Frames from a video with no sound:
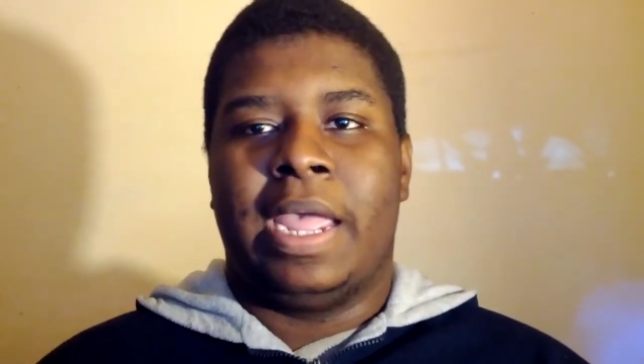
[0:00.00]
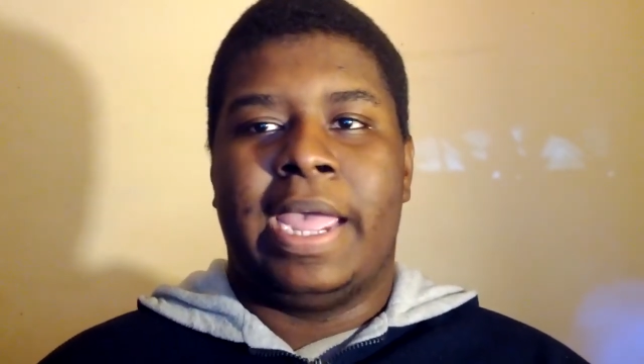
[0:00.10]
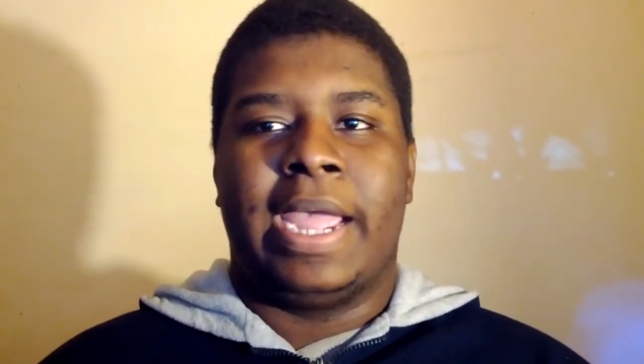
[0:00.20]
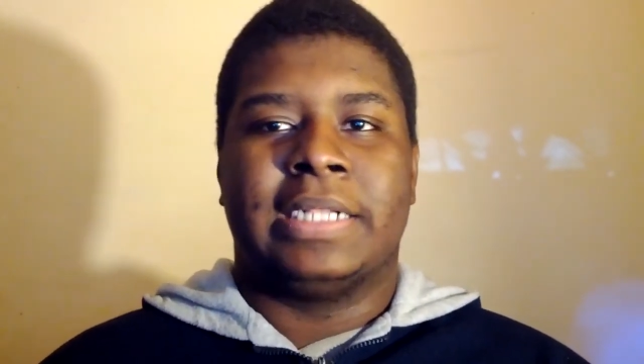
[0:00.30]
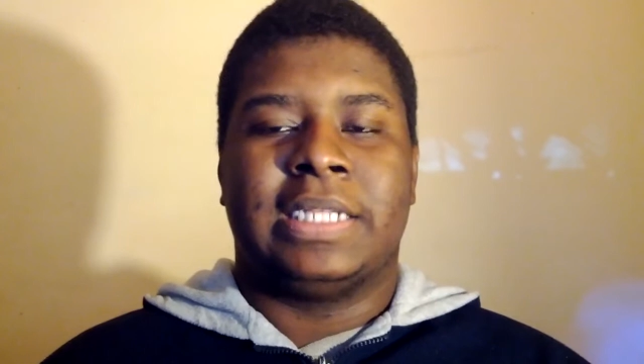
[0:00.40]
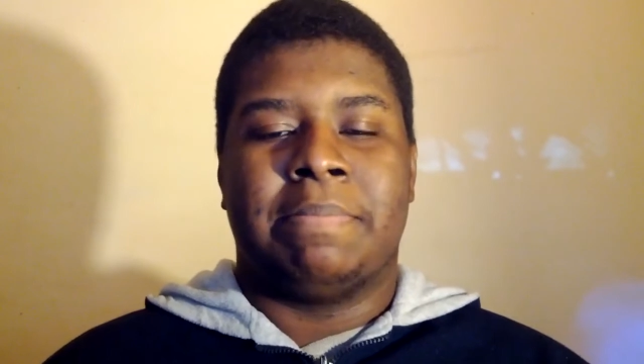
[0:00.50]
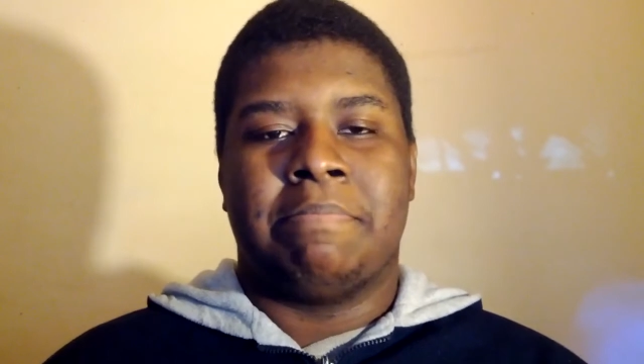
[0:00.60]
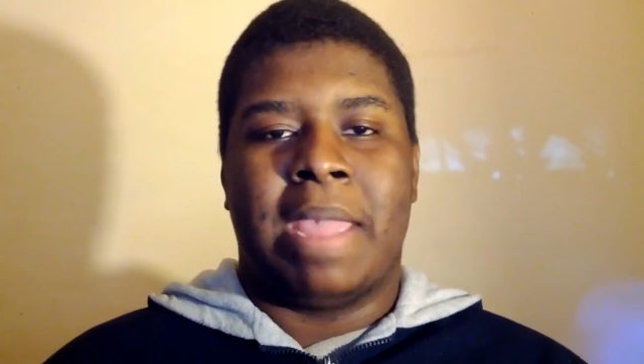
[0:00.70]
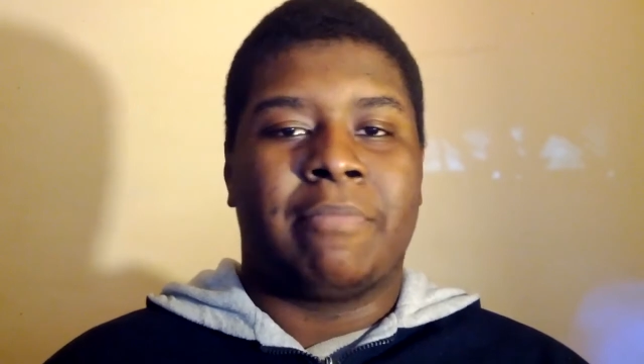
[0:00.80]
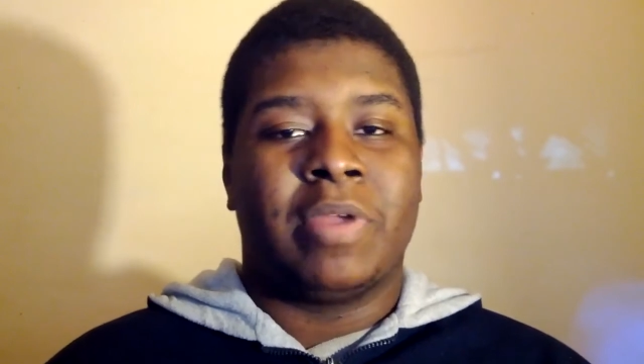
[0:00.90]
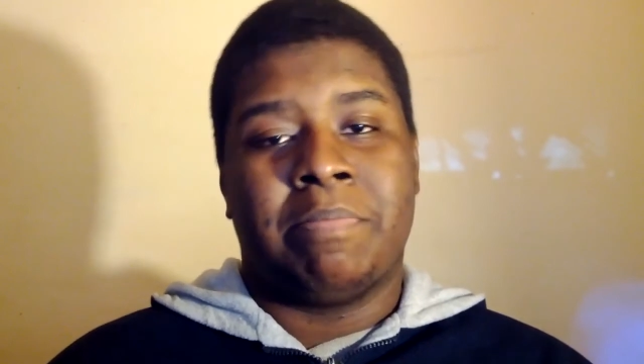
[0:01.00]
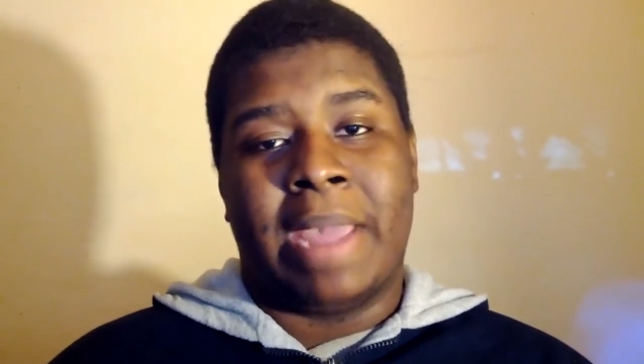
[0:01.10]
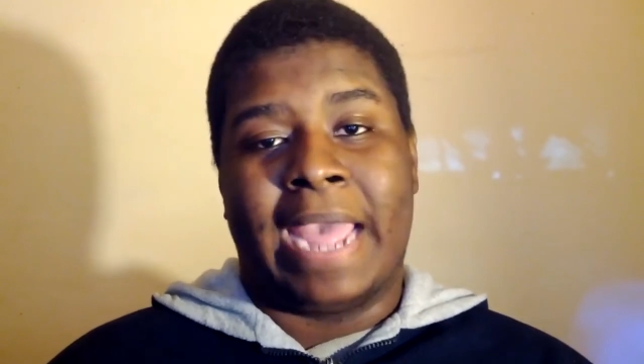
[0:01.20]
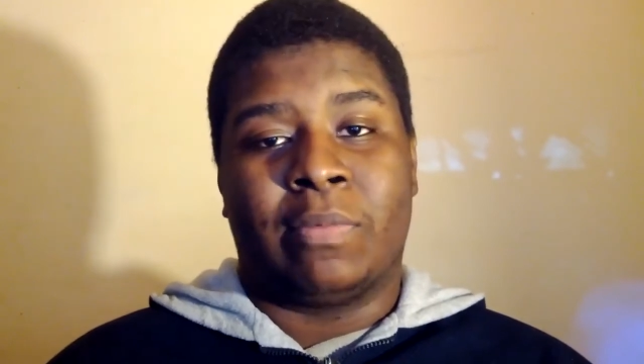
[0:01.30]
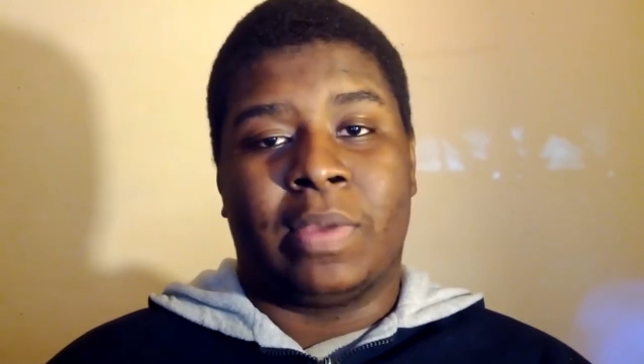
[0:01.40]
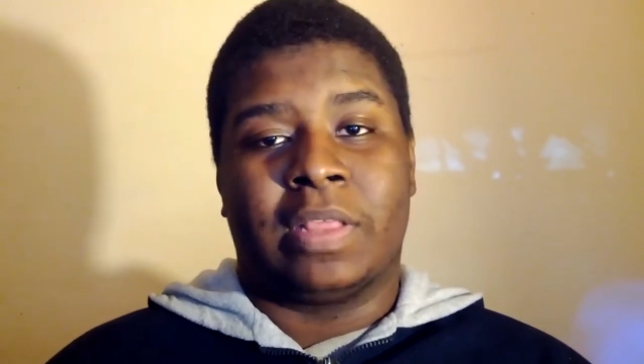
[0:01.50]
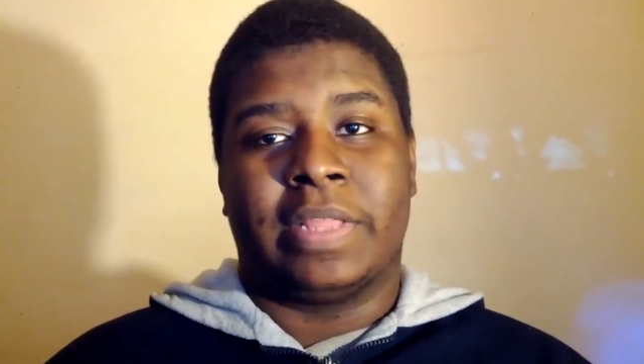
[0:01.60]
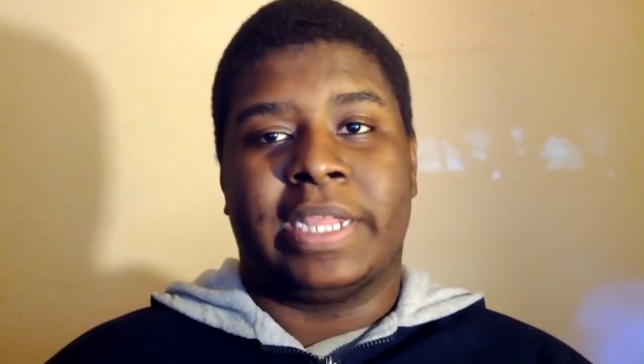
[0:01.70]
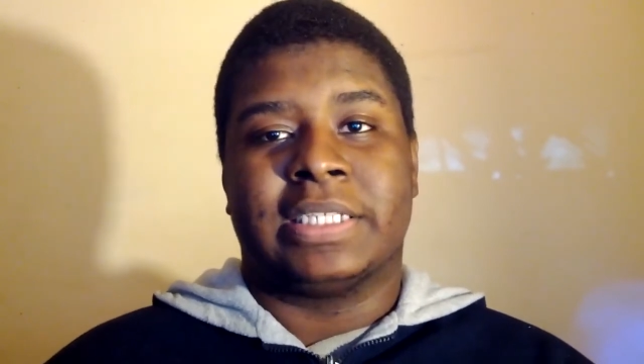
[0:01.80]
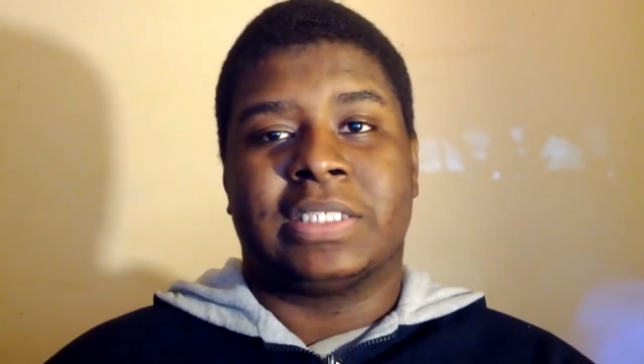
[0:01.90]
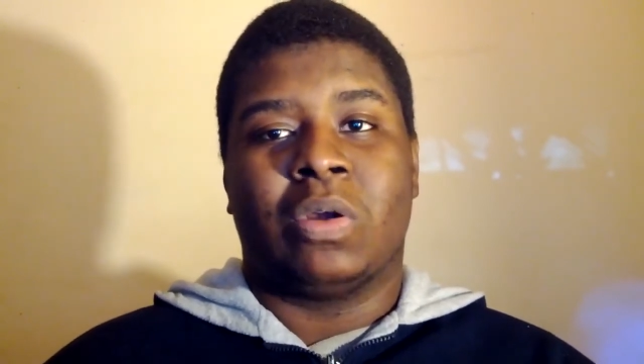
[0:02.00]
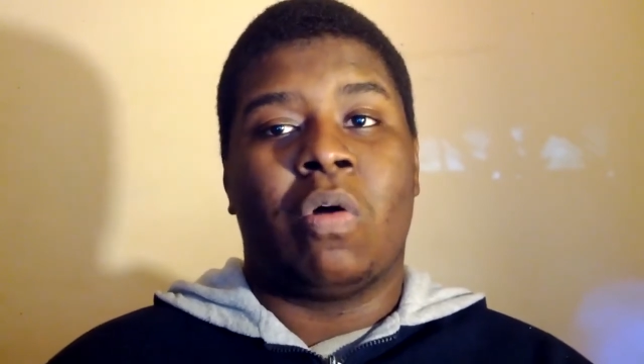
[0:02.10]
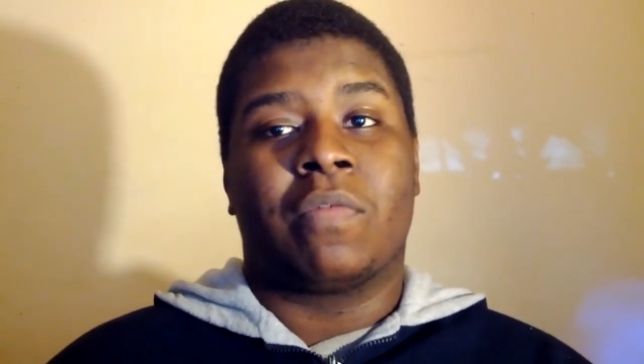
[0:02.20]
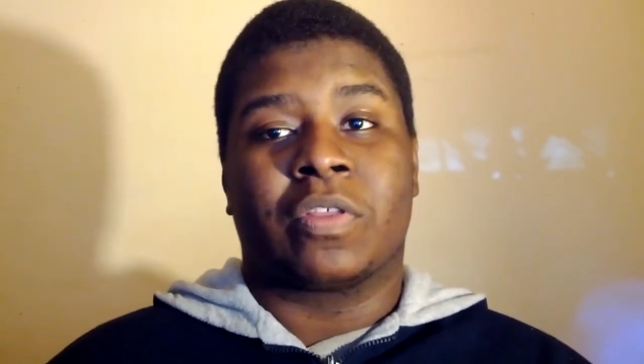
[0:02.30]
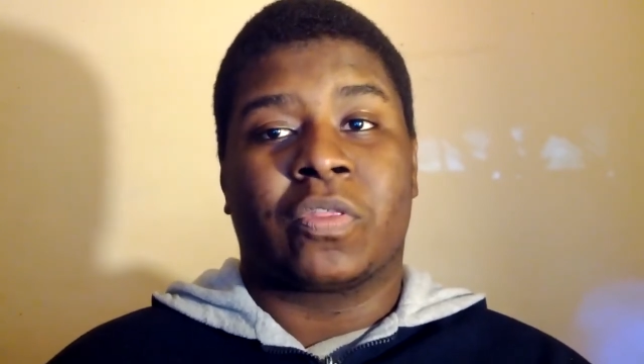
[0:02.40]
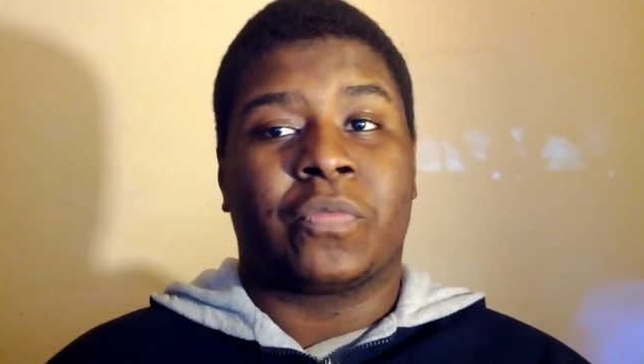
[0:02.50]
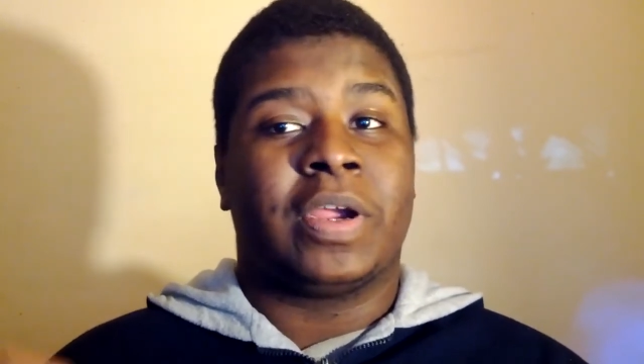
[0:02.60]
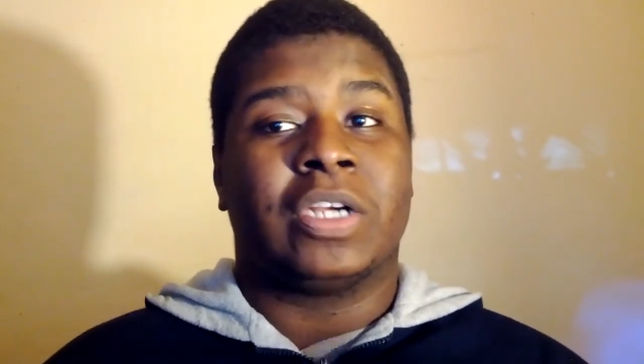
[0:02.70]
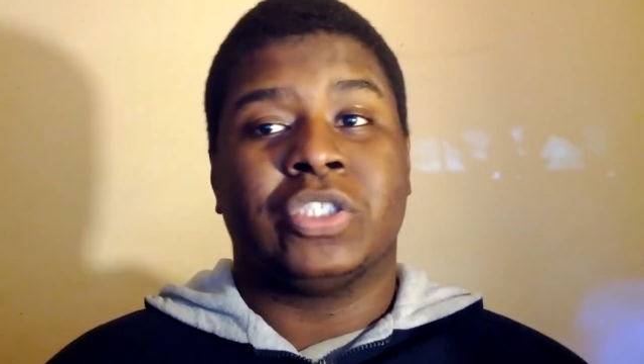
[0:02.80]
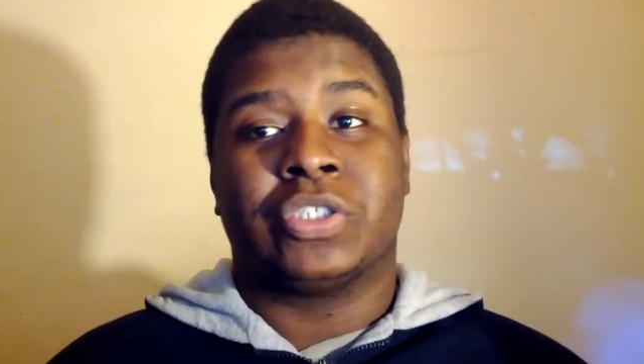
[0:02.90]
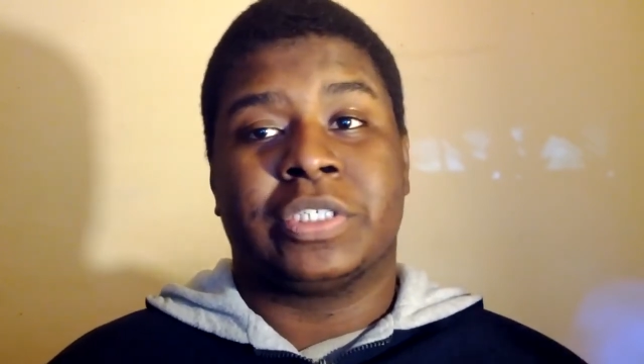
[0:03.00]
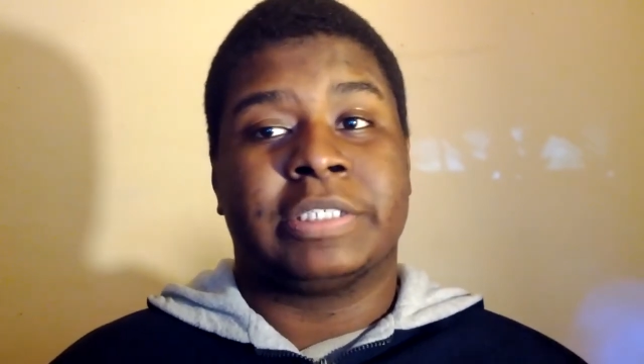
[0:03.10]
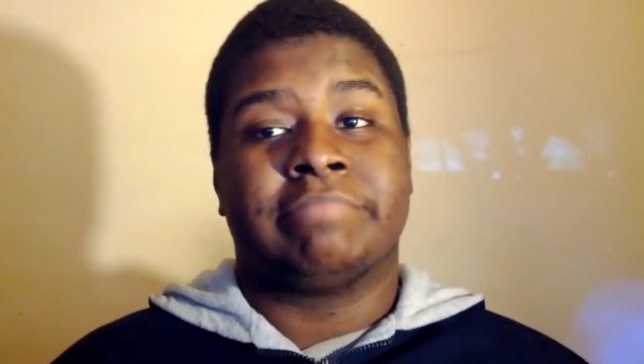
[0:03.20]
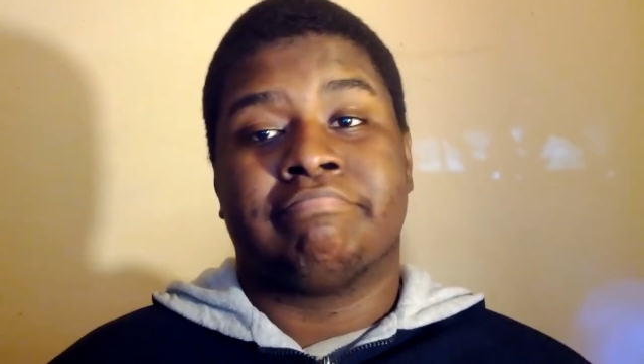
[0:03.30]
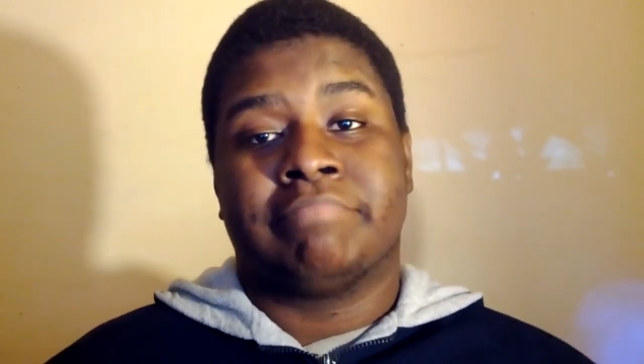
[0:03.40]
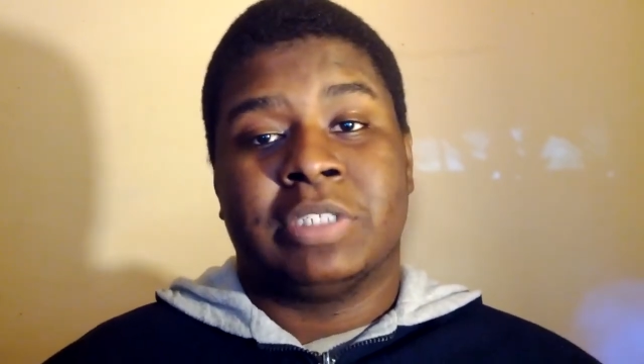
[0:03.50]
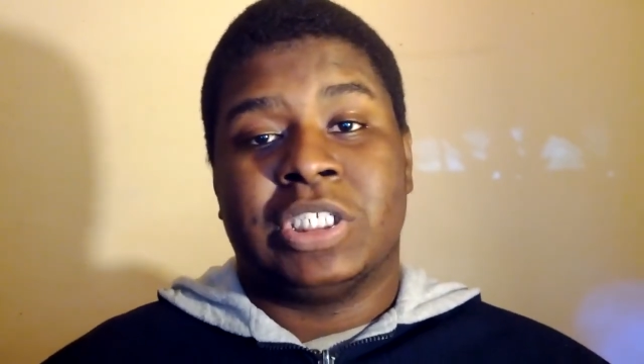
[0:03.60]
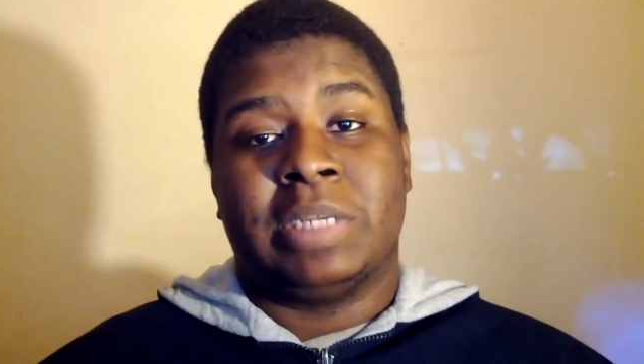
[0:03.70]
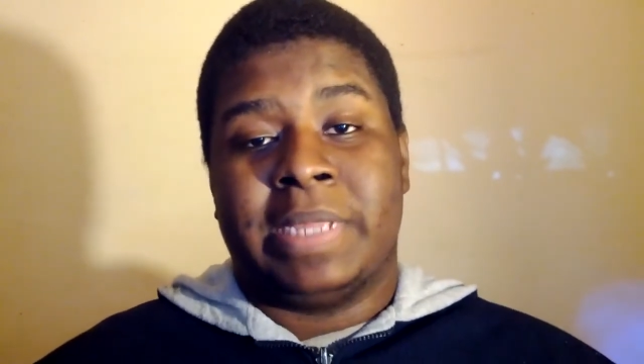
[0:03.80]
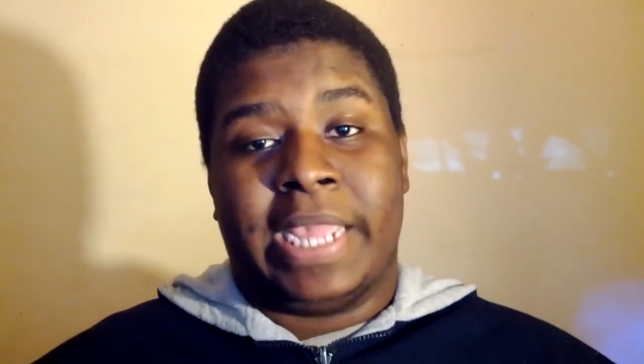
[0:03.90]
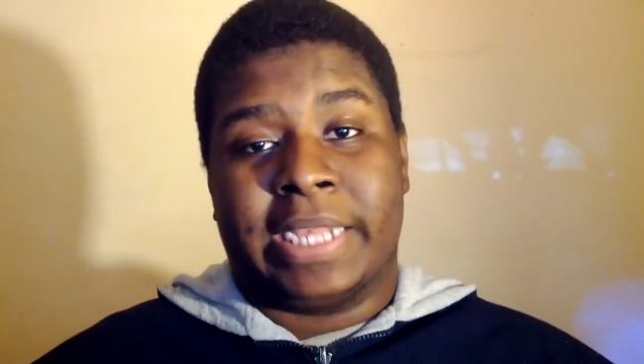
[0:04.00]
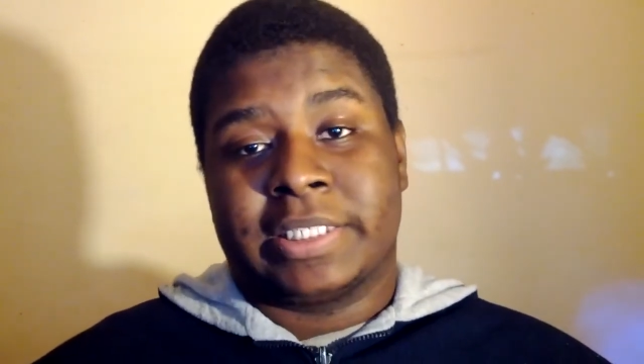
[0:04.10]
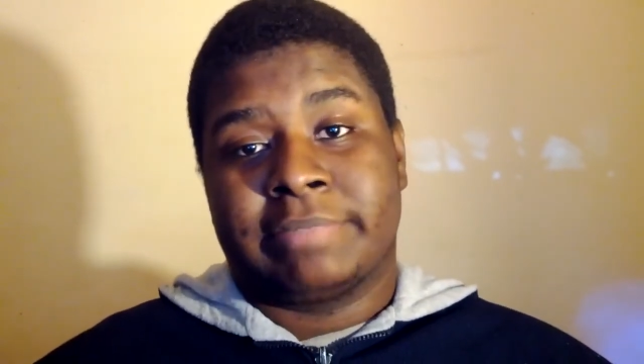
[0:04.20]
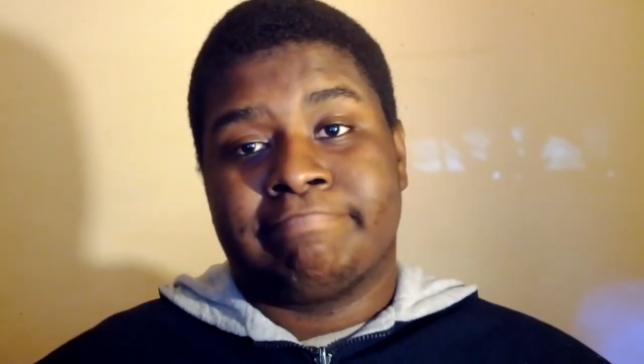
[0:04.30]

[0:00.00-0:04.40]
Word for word: and the memory bandwidth is over 300 GBS.